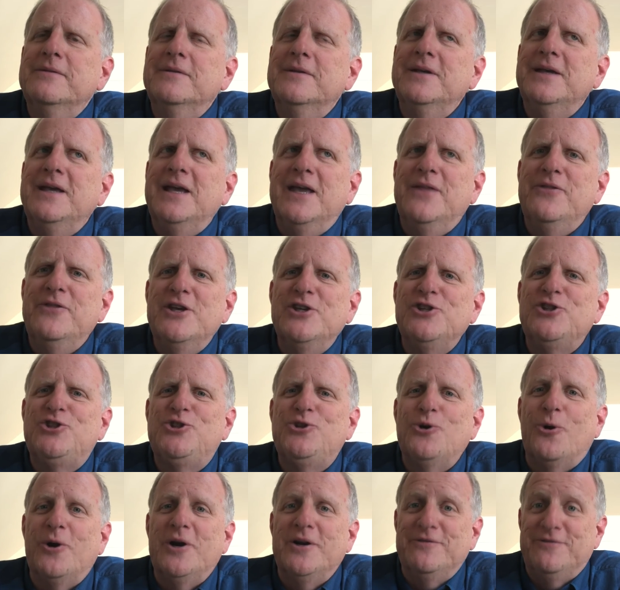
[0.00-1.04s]
In this
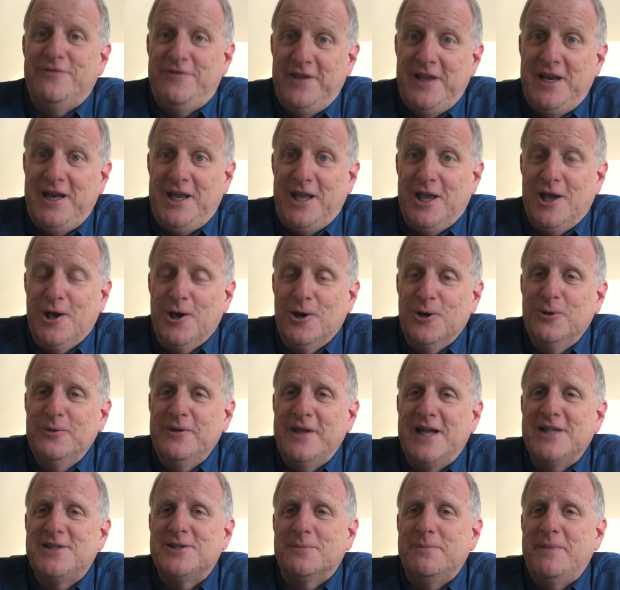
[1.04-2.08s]
short video,
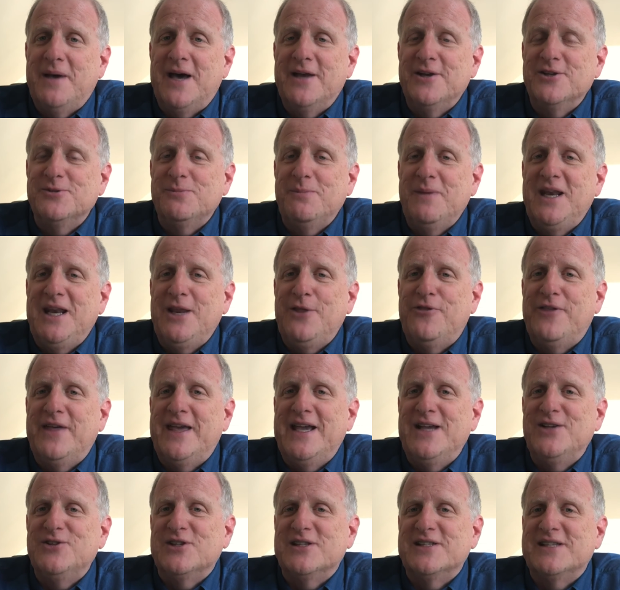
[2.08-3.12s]
that's about as many
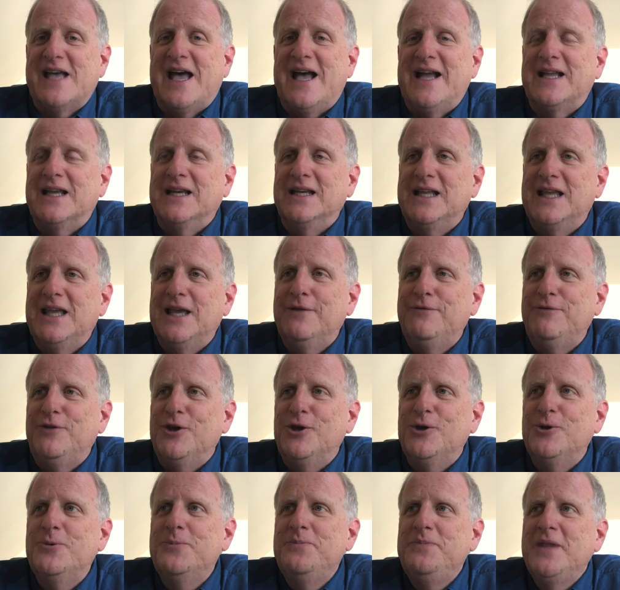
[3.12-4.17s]
things as I can give
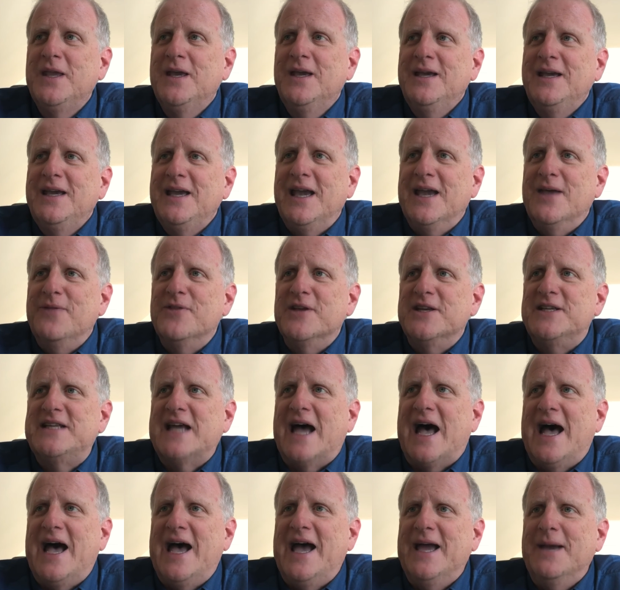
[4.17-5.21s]
you in the
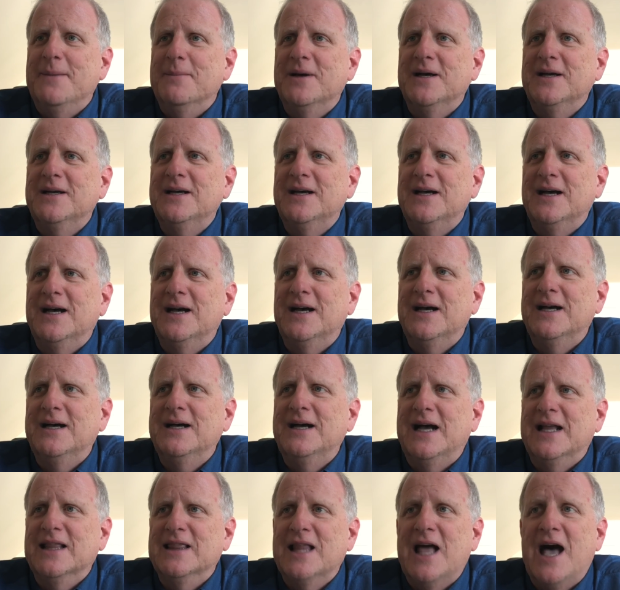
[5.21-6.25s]
time
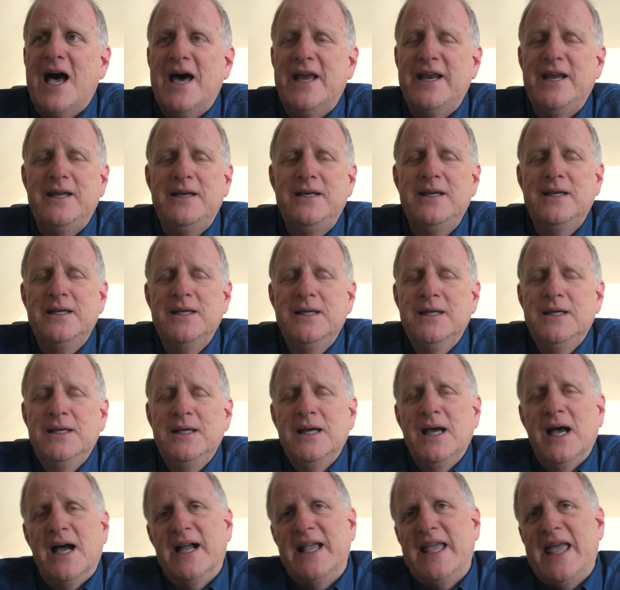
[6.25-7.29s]
allotted.
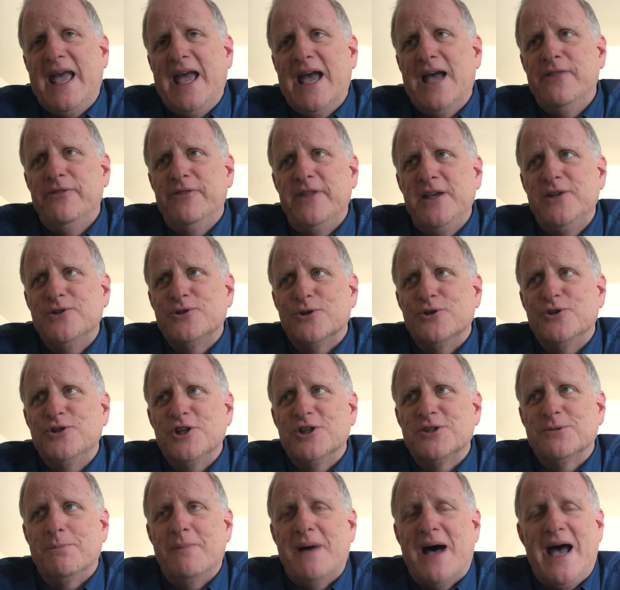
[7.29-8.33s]
Again, these are
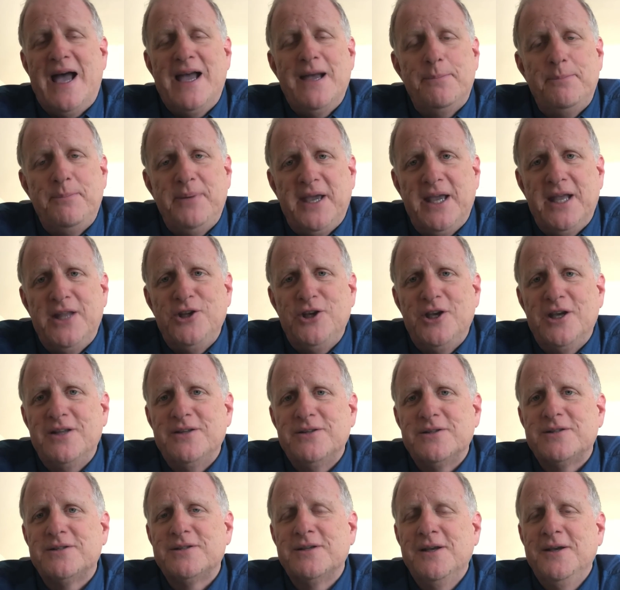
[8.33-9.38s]
just my
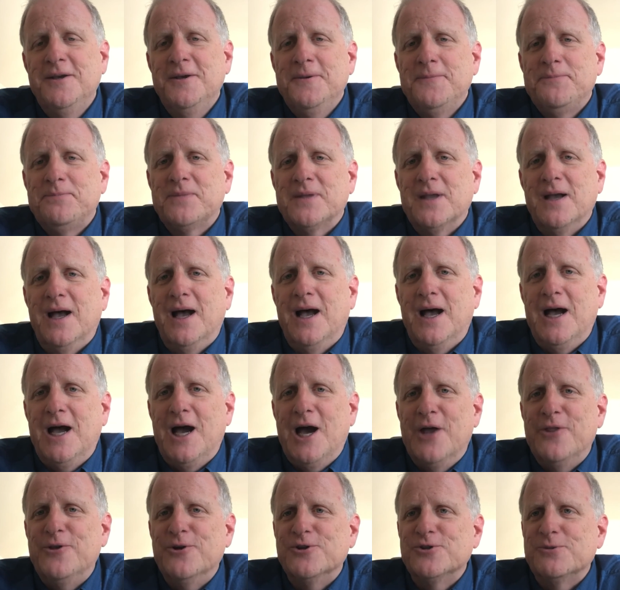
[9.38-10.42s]
opinions.
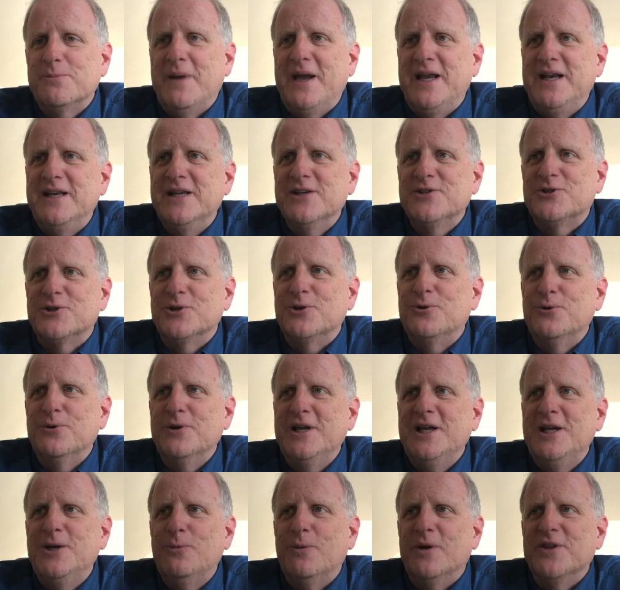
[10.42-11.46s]
Others may
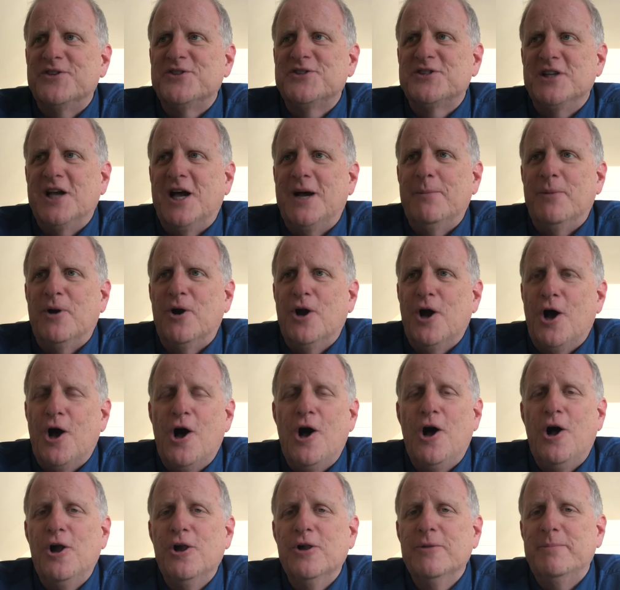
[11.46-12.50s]
disagree with some or
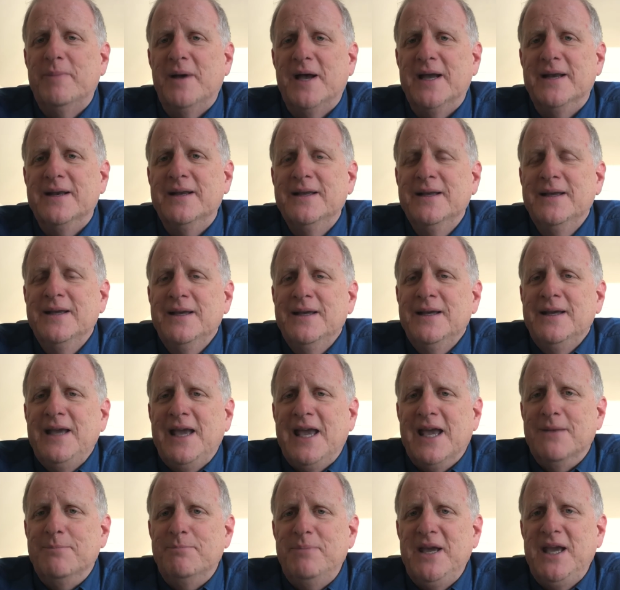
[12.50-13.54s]
all, but
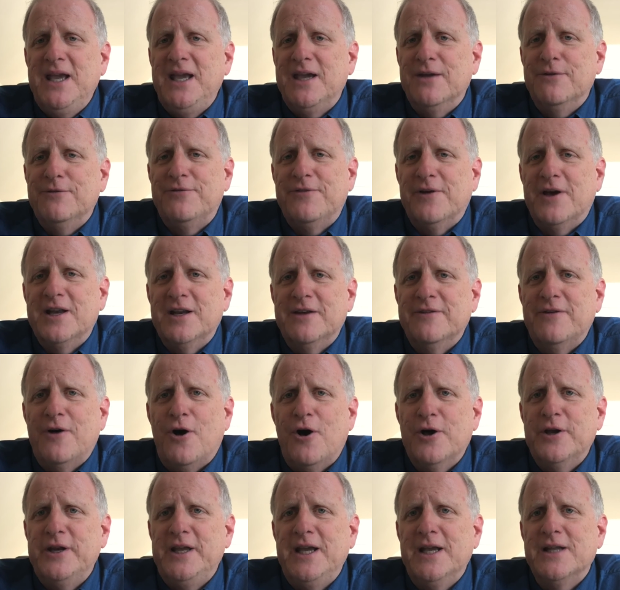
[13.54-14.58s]
in being in front of
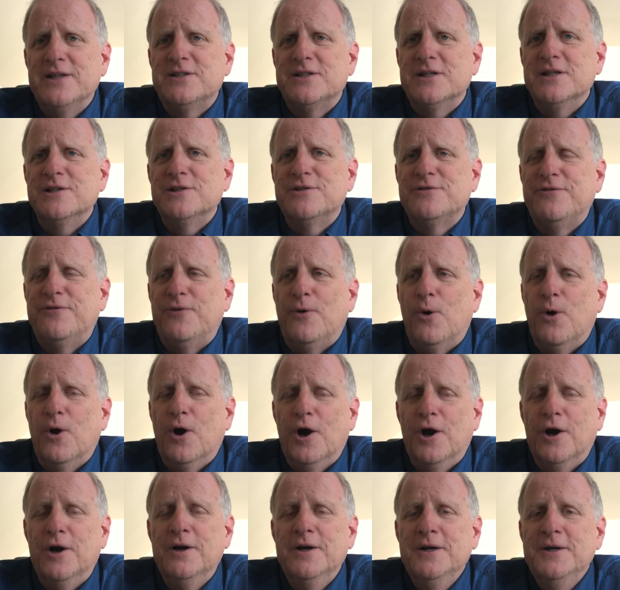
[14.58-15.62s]
audiences
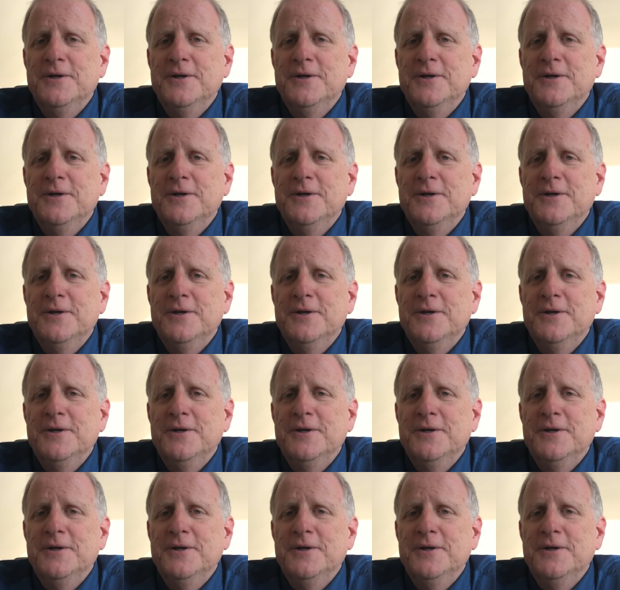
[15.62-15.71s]
for